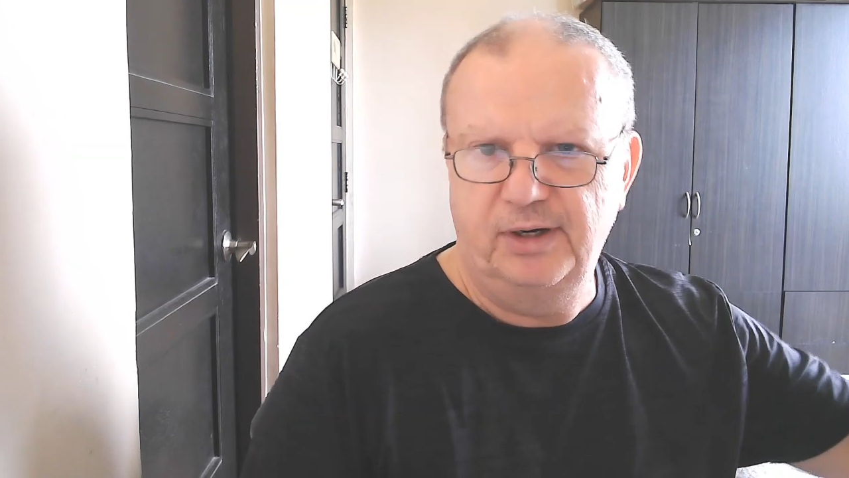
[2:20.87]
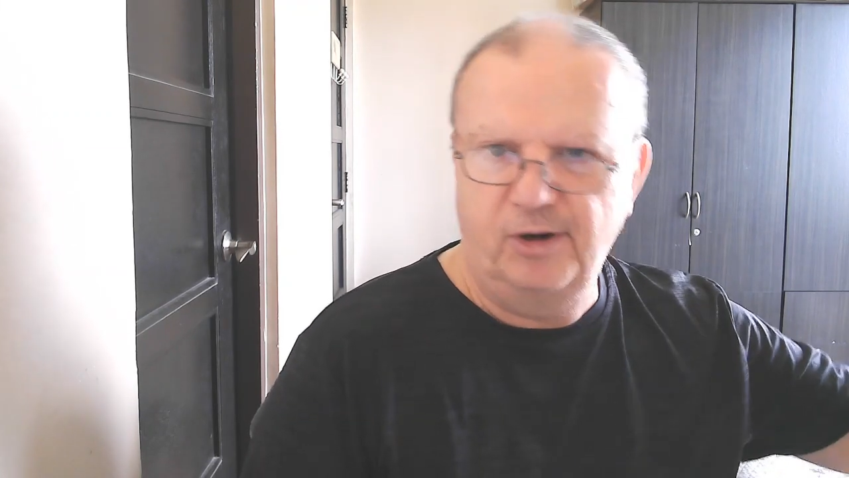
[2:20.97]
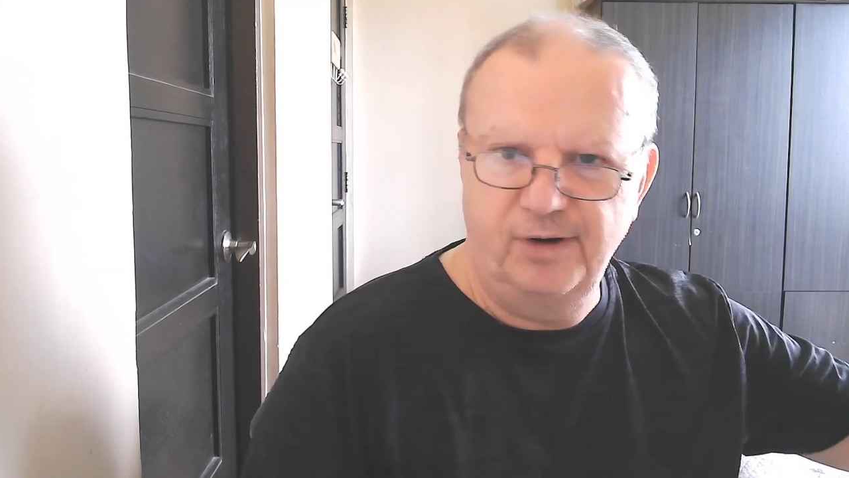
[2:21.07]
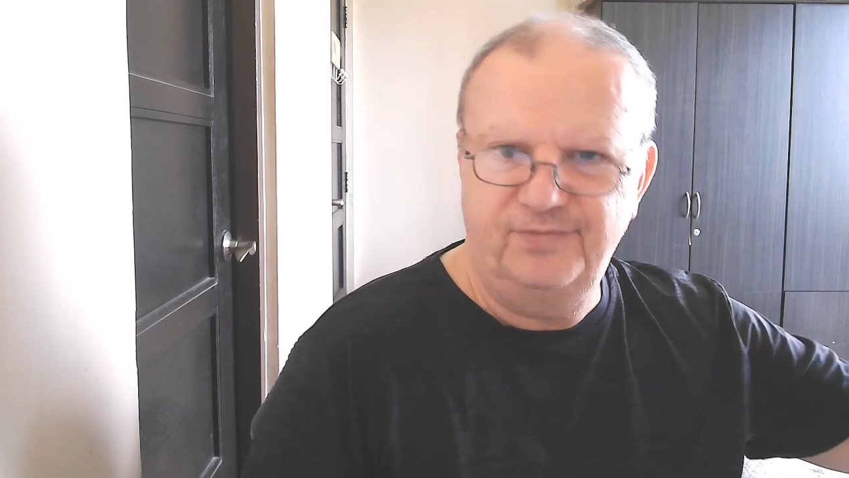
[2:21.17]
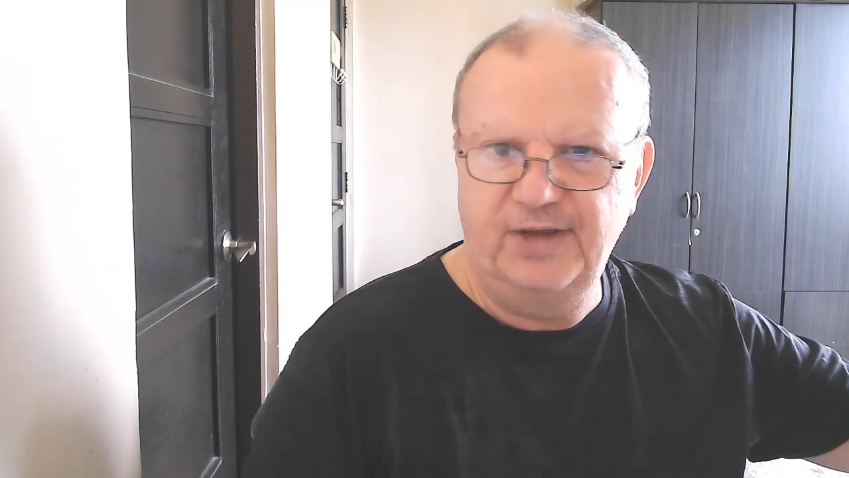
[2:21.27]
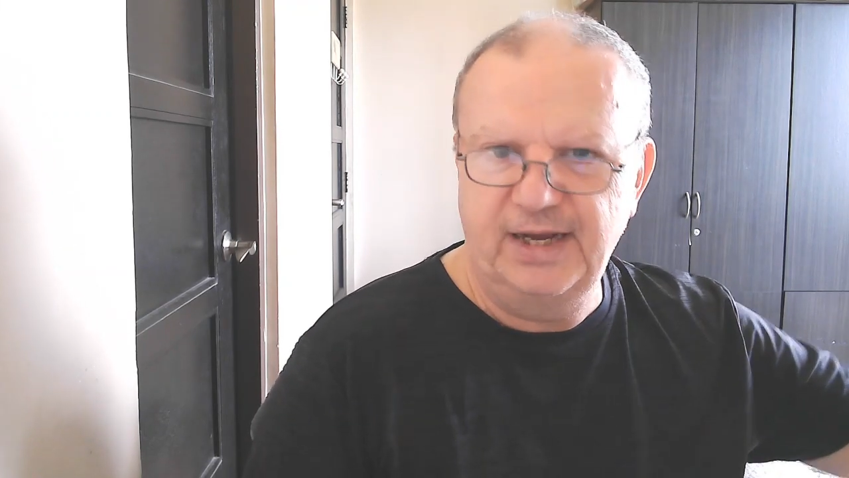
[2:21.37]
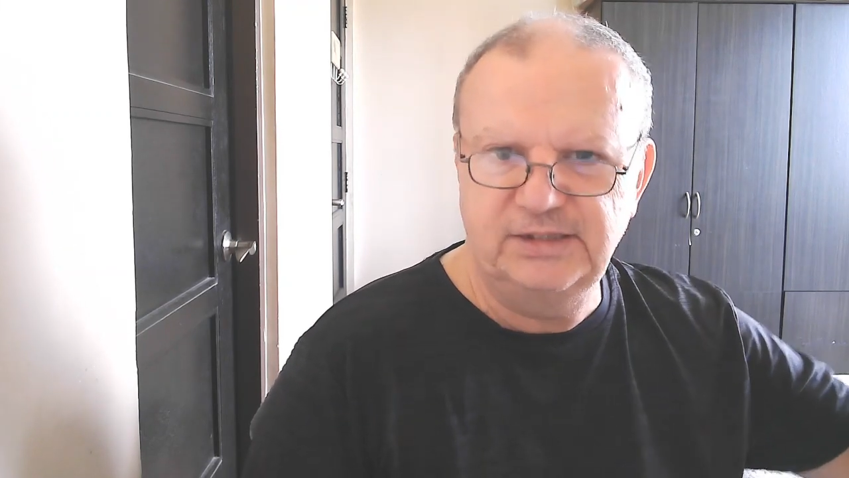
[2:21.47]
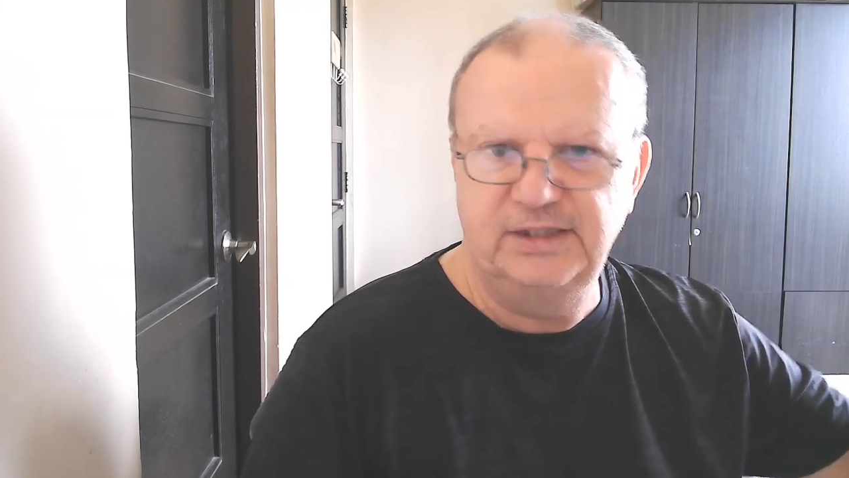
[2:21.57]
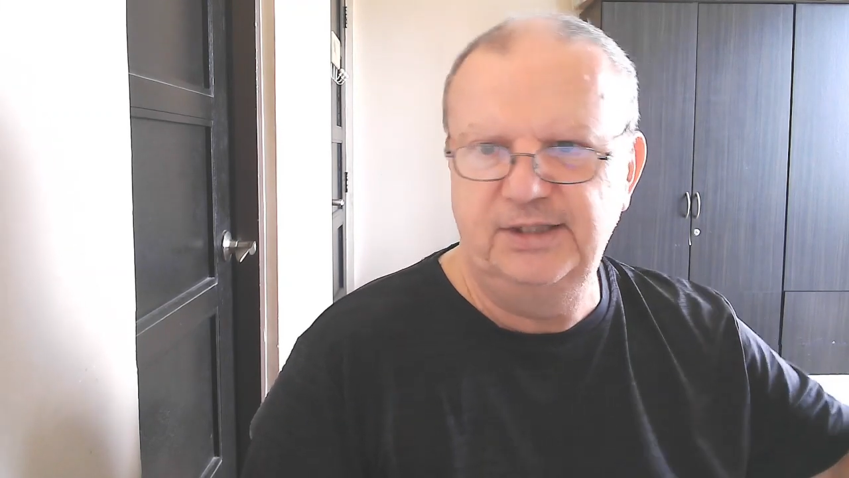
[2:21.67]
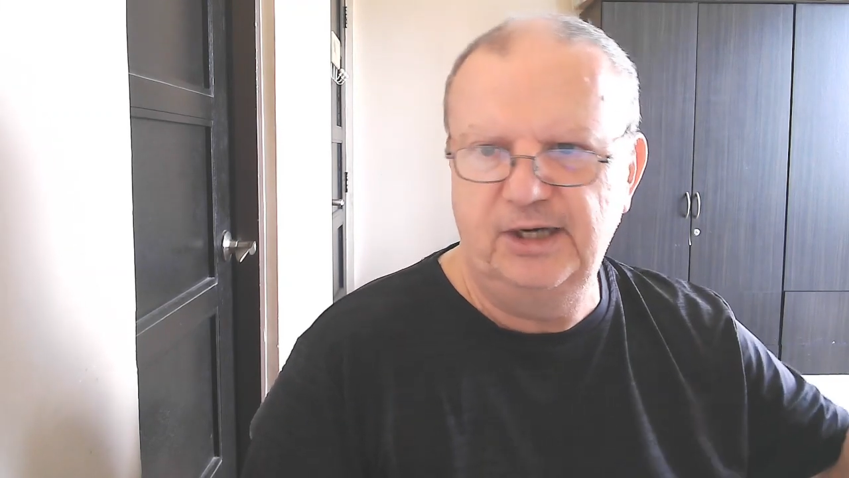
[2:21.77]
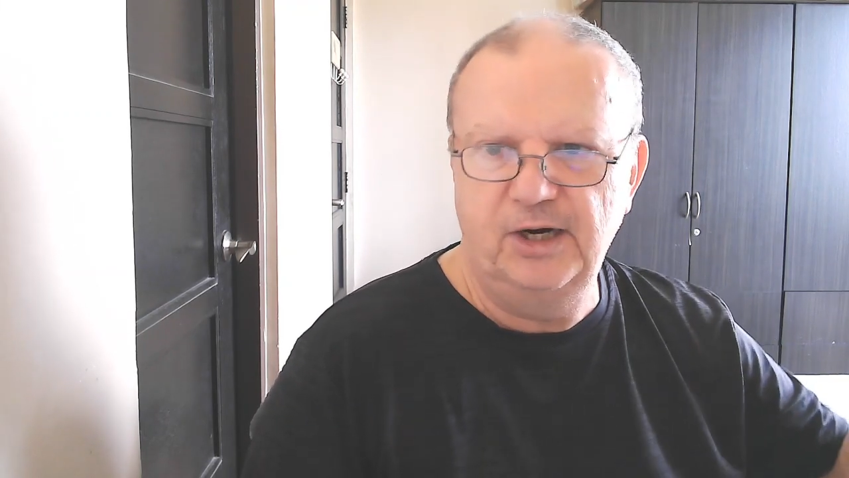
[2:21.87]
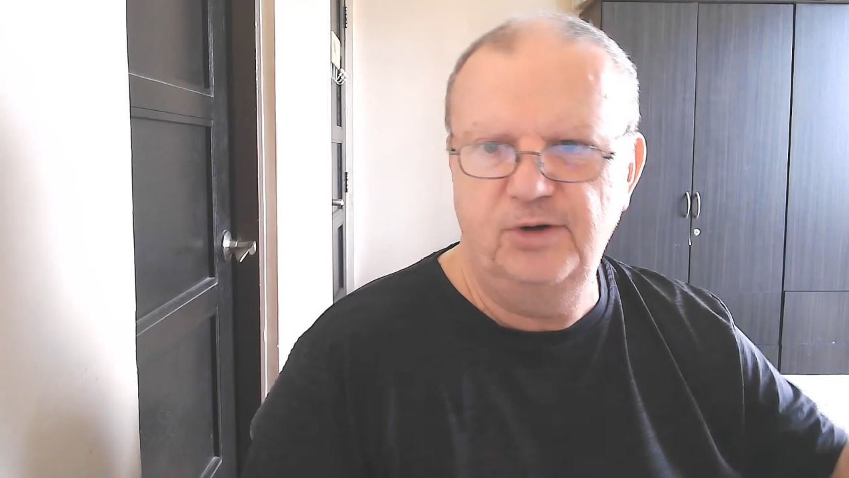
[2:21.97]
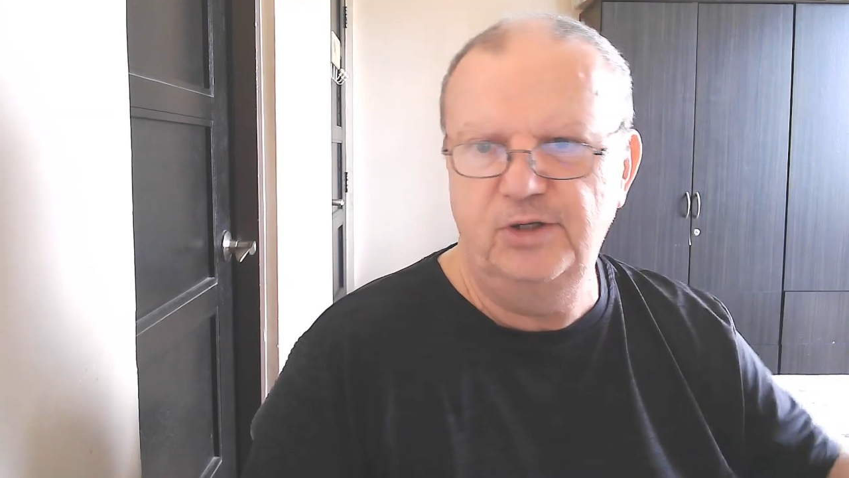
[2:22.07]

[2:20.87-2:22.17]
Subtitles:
artifacts in there,